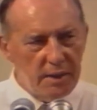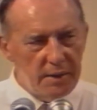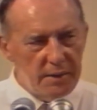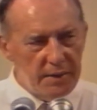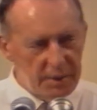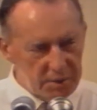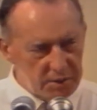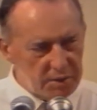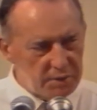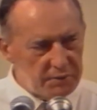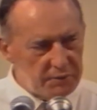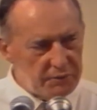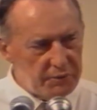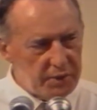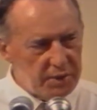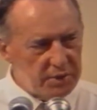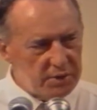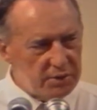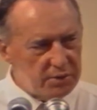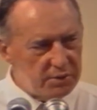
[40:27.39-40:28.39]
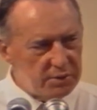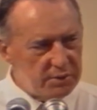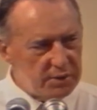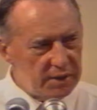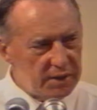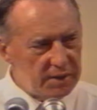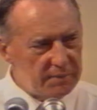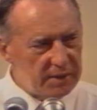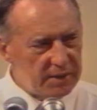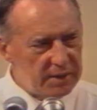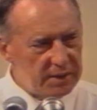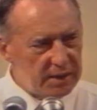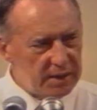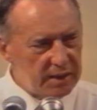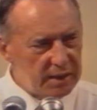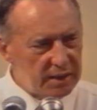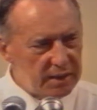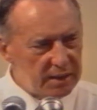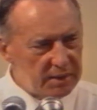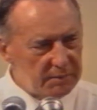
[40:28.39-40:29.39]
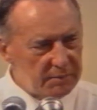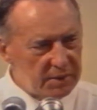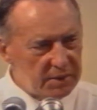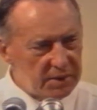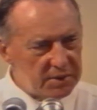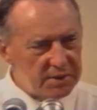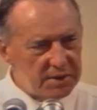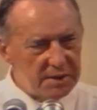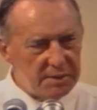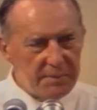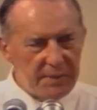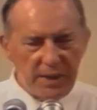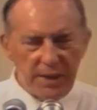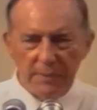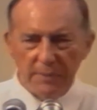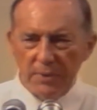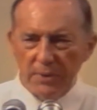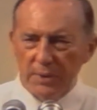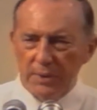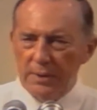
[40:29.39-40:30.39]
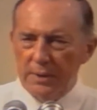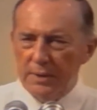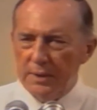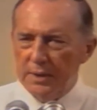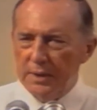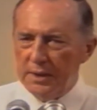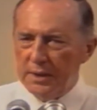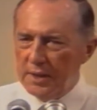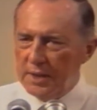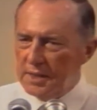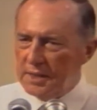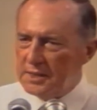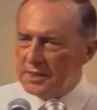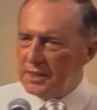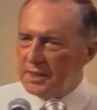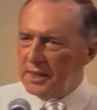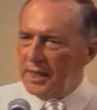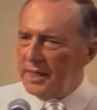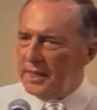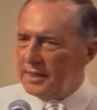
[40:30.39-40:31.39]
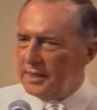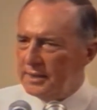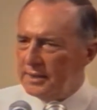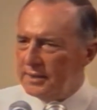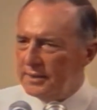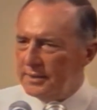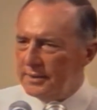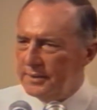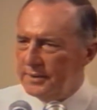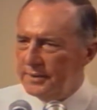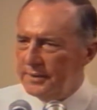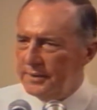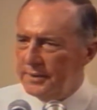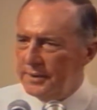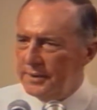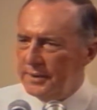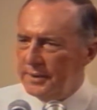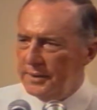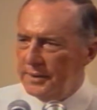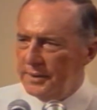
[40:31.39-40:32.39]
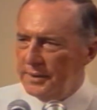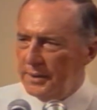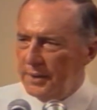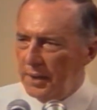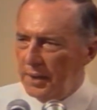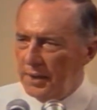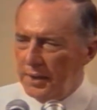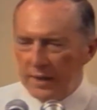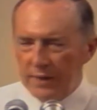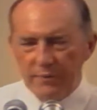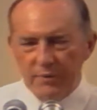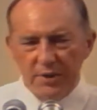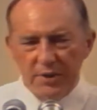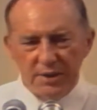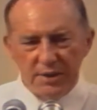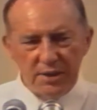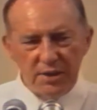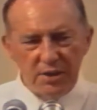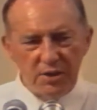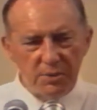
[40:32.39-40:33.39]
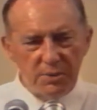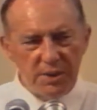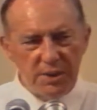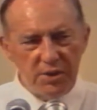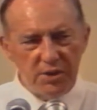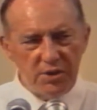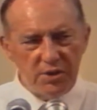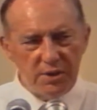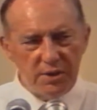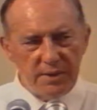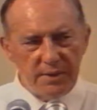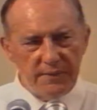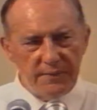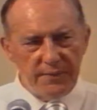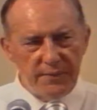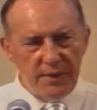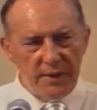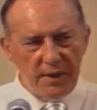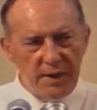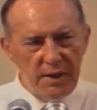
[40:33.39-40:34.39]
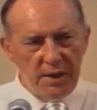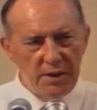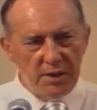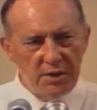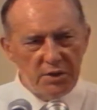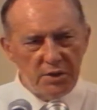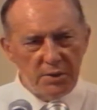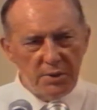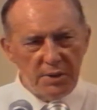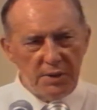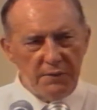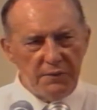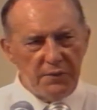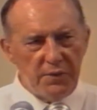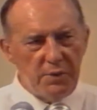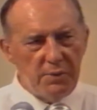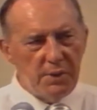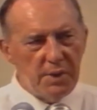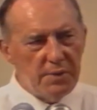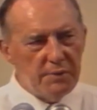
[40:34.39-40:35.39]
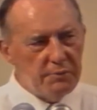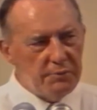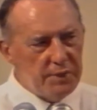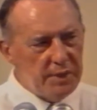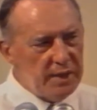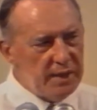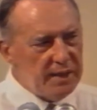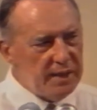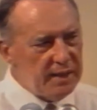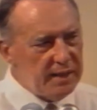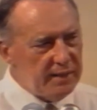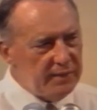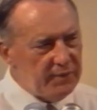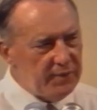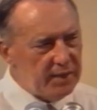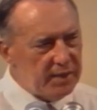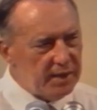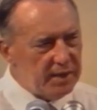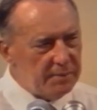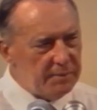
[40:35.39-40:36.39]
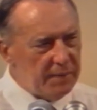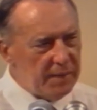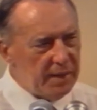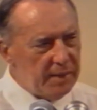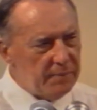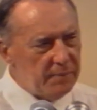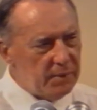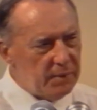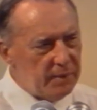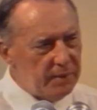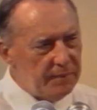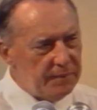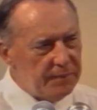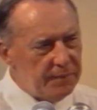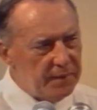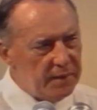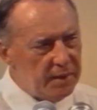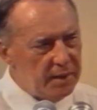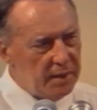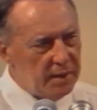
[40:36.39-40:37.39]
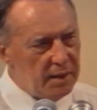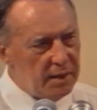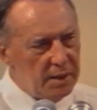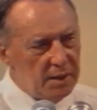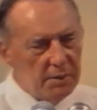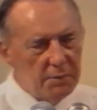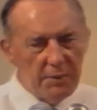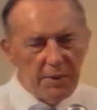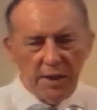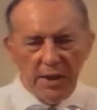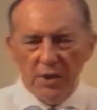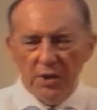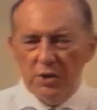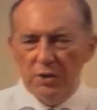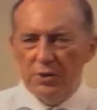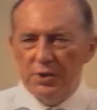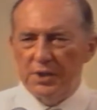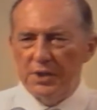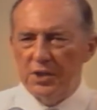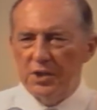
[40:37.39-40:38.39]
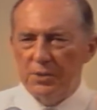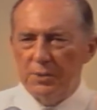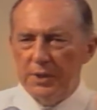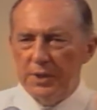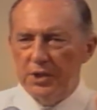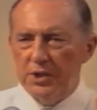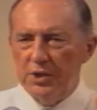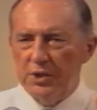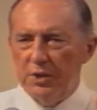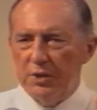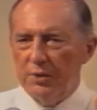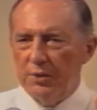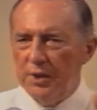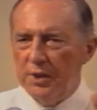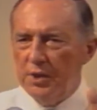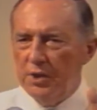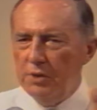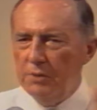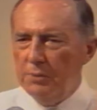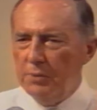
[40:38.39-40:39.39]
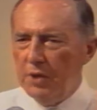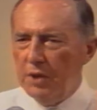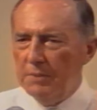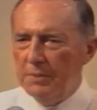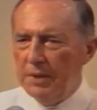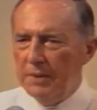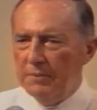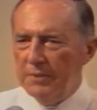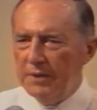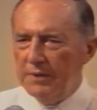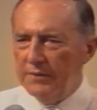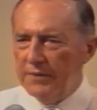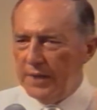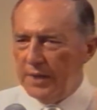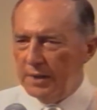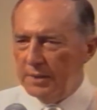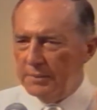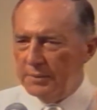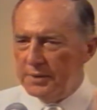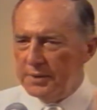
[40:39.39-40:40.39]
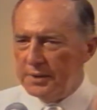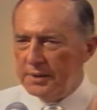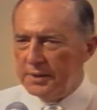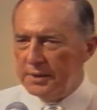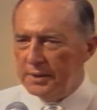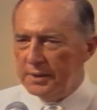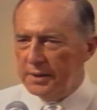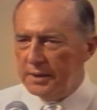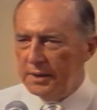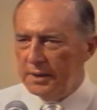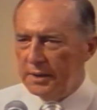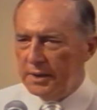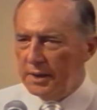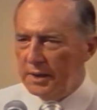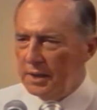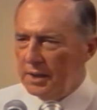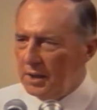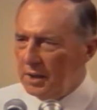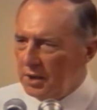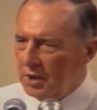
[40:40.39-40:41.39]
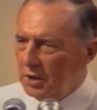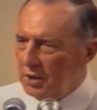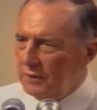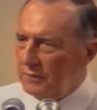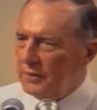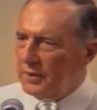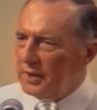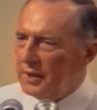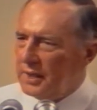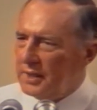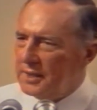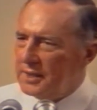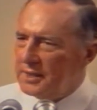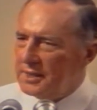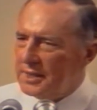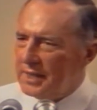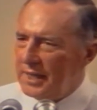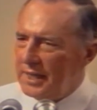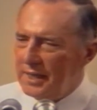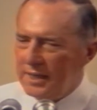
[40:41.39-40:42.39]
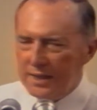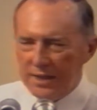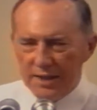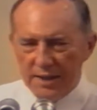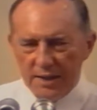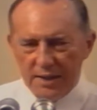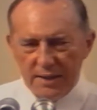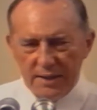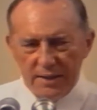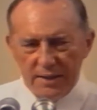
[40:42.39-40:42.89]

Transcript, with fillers: that confront you day by day. Because the Bible casts light on every situation. So if you are really living in the Bible, when a new situation or a new problem develops, you've got understanding.